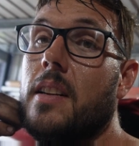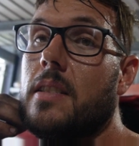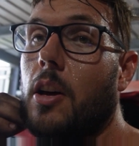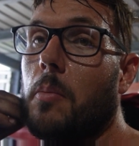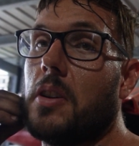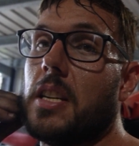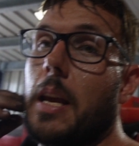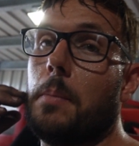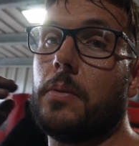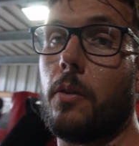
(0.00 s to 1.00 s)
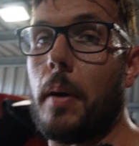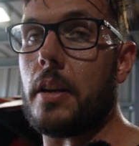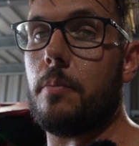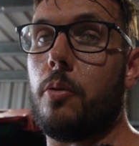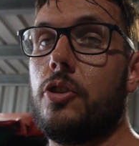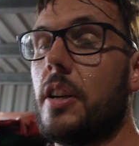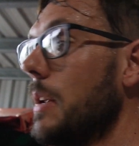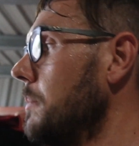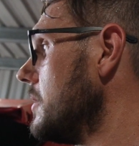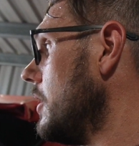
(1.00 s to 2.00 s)
Slide my DMs for a Passion Projects
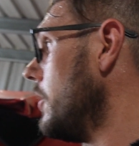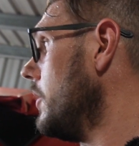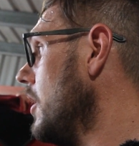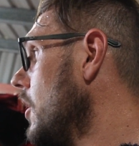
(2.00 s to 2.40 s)
episode,